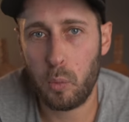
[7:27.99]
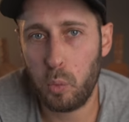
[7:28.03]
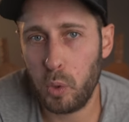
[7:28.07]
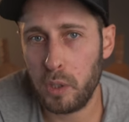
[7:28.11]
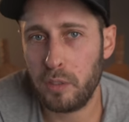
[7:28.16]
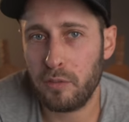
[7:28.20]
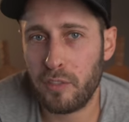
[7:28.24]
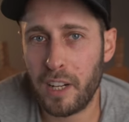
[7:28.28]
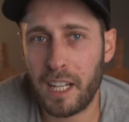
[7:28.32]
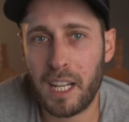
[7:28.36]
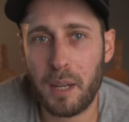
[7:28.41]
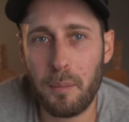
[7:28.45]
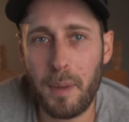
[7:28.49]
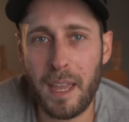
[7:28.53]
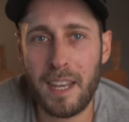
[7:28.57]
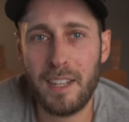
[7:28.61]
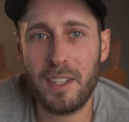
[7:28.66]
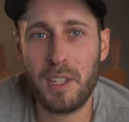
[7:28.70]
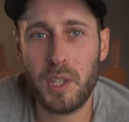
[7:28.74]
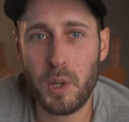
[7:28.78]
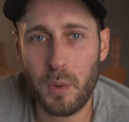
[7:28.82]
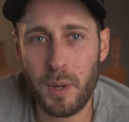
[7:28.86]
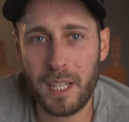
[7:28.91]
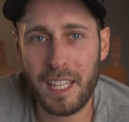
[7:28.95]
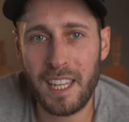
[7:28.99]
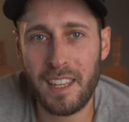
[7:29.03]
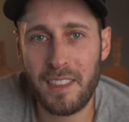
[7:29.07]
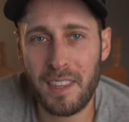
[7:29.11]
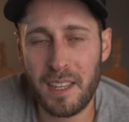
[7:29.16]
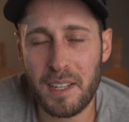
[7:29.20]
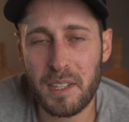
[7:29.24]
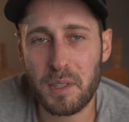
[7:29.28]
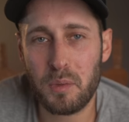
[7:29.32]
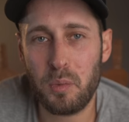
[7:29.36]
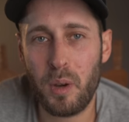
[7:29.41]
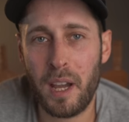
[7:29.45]
I wouldn't recommend doing it
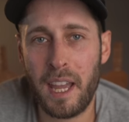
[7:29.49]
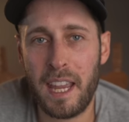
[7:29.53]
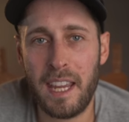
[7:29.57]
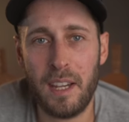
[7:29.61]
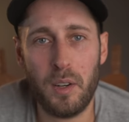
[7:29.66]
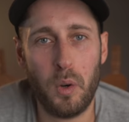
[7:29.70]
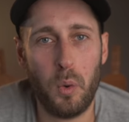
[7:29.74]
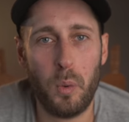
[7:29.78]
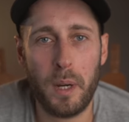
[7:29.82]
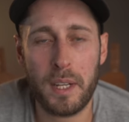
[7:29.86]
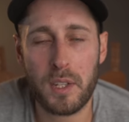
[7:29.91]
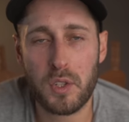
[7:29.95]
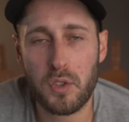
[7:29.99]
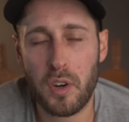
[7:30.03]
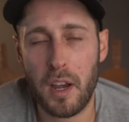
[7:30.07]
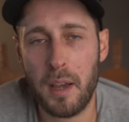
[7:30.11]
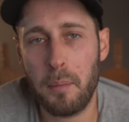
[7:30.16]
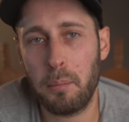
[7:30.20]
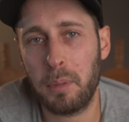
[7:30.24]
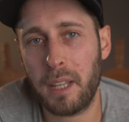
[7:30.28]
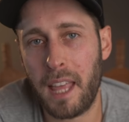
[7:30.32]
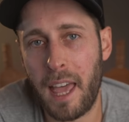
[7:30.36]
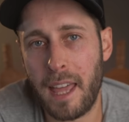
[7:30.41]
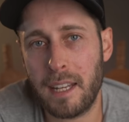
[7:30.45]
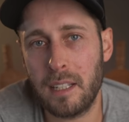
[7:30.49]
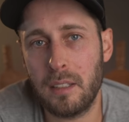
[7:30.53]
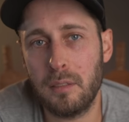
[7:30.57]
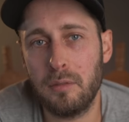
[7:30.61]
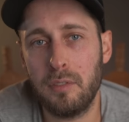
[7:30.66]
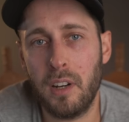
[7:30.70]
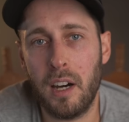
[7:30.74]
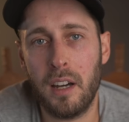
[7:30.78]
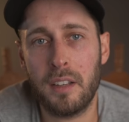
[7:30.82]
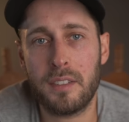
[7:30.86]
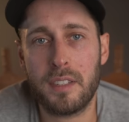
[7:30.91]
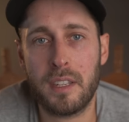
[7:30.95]
this way. Always try and plan in
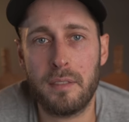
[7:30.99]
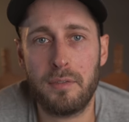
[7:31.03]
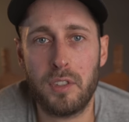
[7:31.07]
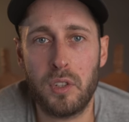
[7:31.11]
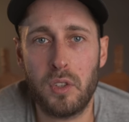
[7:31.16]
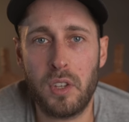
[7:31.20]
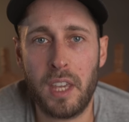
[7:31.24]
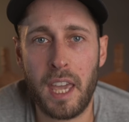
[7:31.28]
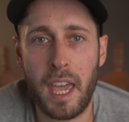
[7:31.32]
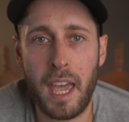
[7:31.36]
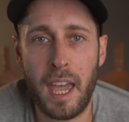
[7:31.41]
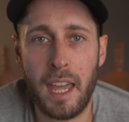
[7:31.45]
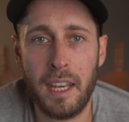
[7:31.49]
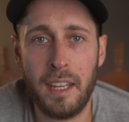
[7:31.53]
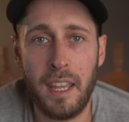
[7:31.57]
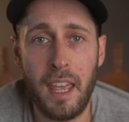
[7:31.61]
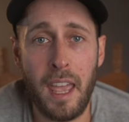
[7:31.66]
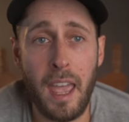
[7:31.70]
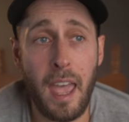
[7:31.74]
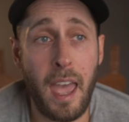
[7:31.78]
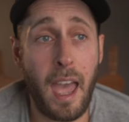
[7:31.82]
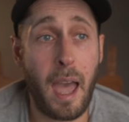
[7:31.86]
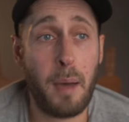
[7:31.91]
advance if you can.